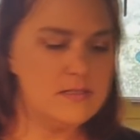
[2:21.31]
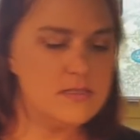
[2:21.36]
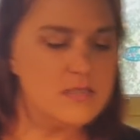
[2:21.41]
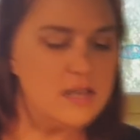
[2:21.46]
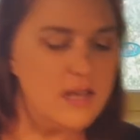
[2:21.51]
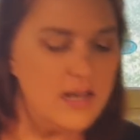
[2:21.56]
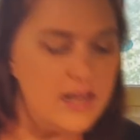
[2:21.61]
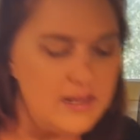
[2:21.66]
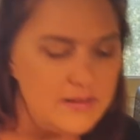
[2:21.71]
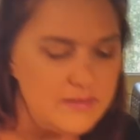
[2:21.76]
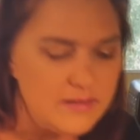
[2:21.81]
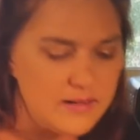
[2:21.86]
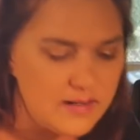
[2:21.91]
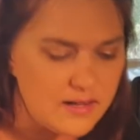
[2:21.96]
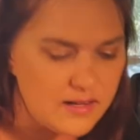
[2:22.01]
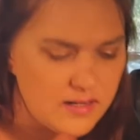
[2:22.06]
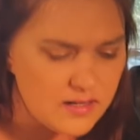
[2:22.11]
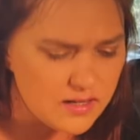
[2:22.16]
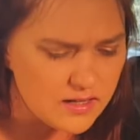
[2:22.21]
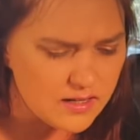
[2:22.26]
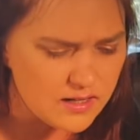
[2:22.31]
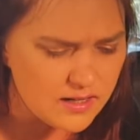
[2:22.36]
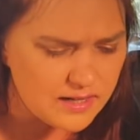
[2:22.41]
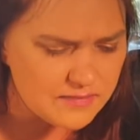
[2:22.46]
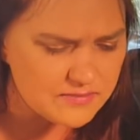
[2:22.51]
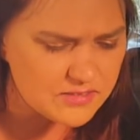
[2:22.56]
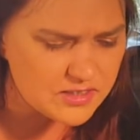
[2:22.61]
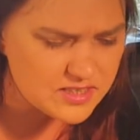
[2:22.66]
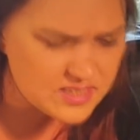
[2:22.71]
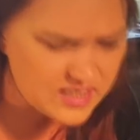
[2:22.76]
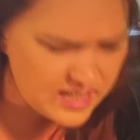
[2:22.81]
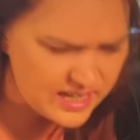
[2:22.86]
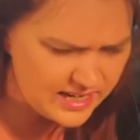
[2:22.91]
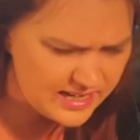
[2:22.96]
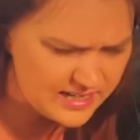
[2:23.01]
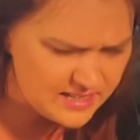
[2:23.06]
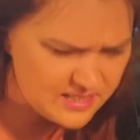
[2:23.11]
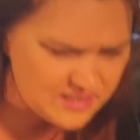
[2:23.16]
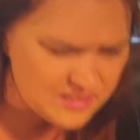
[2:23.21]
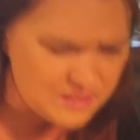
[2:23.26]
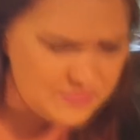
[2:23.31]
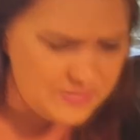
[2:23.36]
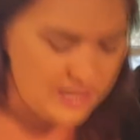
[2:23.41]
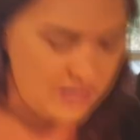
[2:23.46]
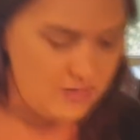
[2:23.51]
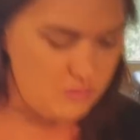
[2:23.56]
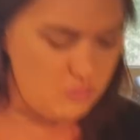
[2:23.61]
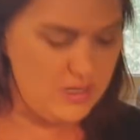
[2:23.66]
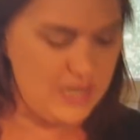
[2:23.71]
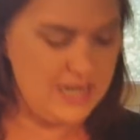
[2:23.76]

So I've got the heat on about